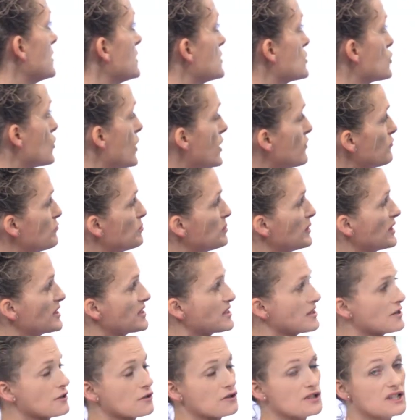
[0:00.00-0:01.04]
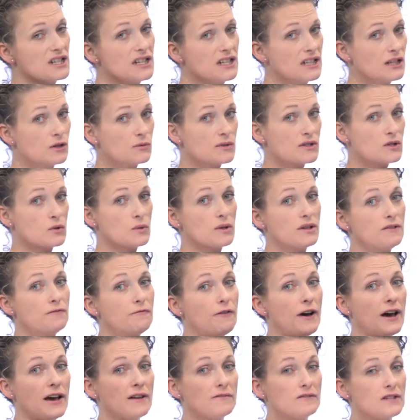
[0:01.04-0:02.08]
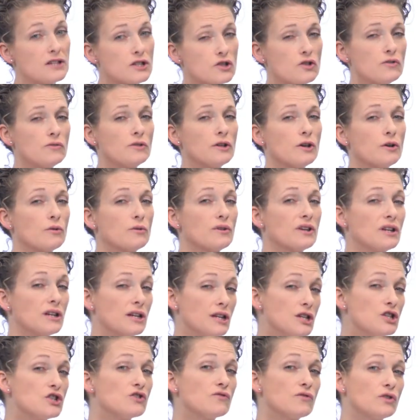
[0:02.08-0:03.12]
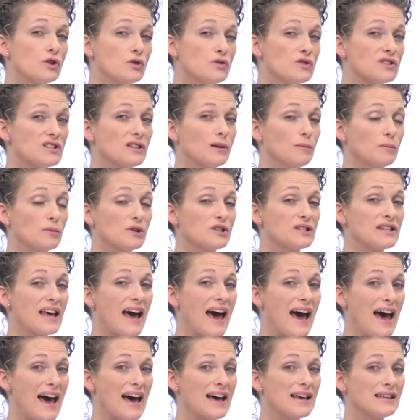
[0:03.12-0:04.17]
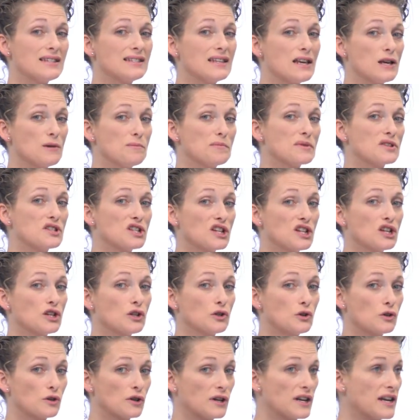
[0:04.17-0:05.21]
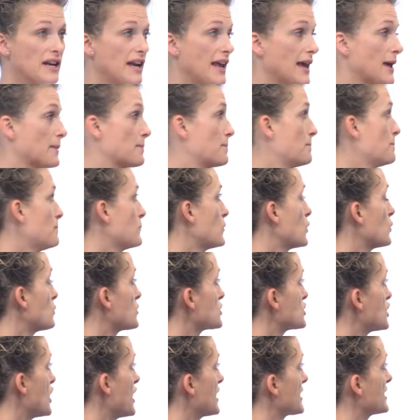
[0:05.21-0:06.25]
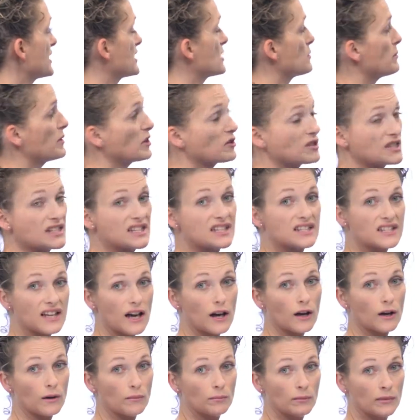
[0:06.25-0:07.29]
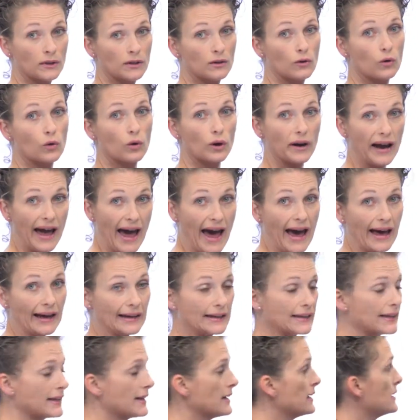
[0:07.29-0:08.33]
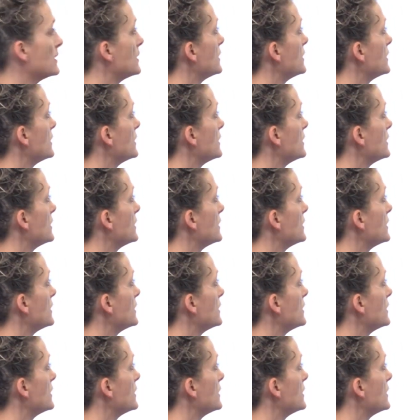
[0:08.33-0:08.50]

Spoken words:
12 plus 13 equals 25. Did you know that each of those numbers has a particular name? When we're talking about a sum or adding,